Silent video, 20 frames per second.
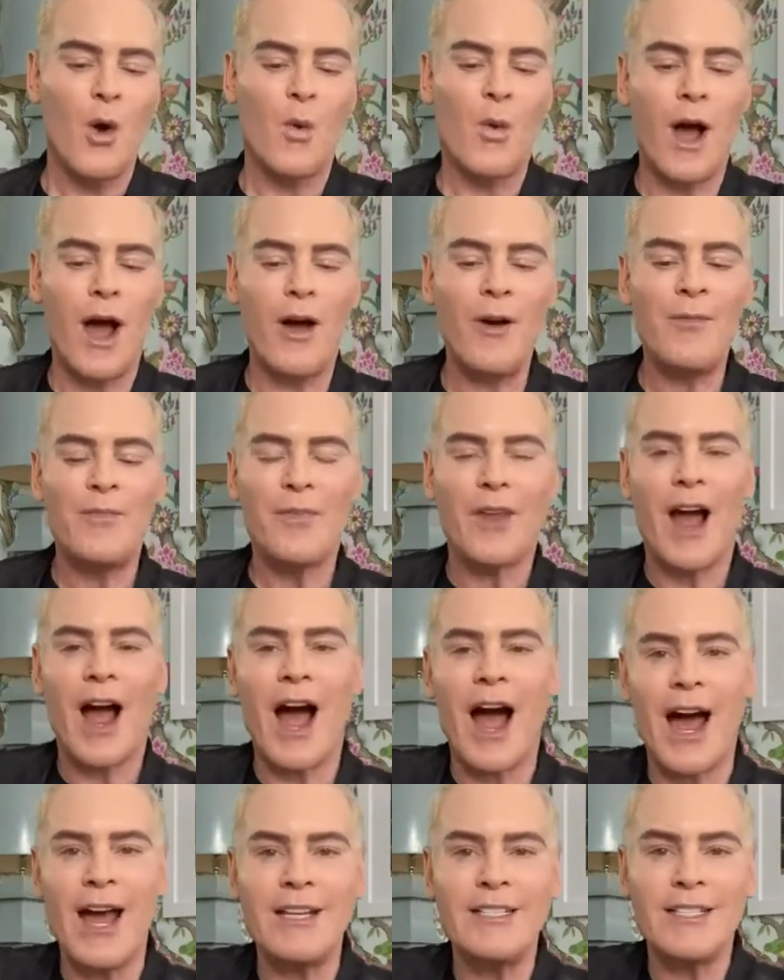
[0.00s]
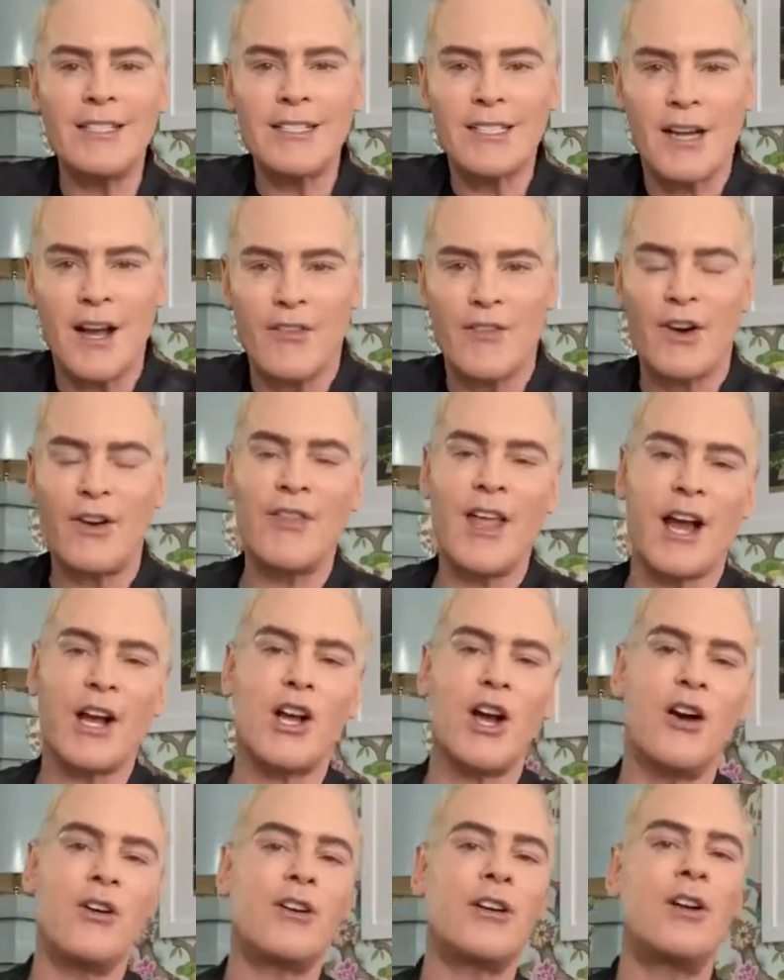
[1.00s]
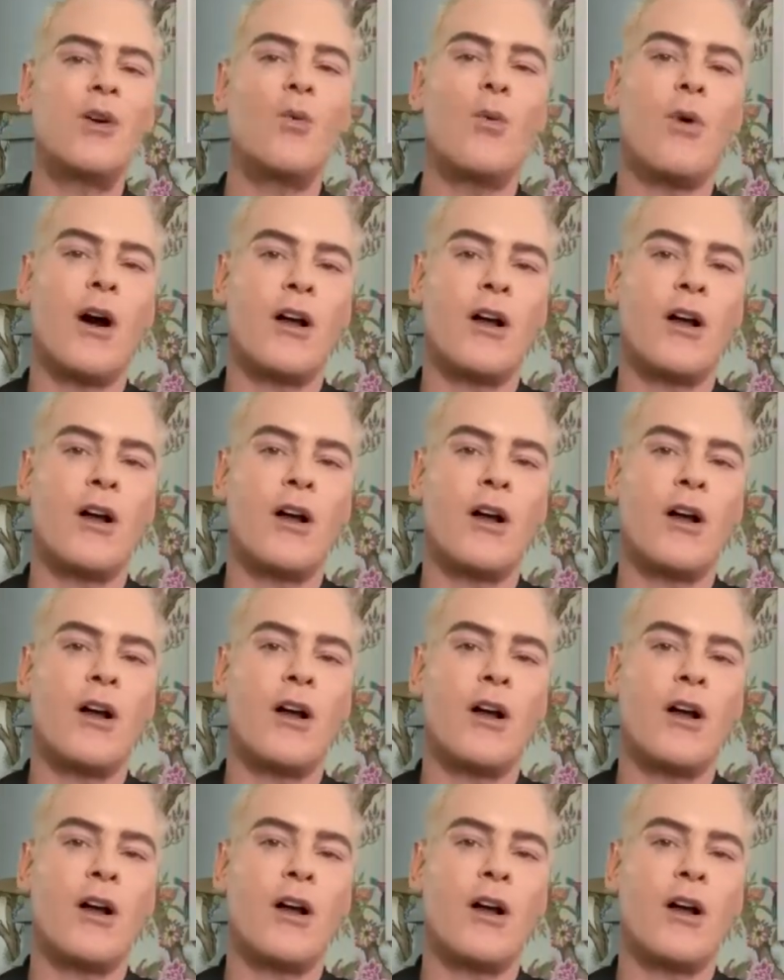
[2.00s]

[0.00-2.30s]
Well, I discovered that coconut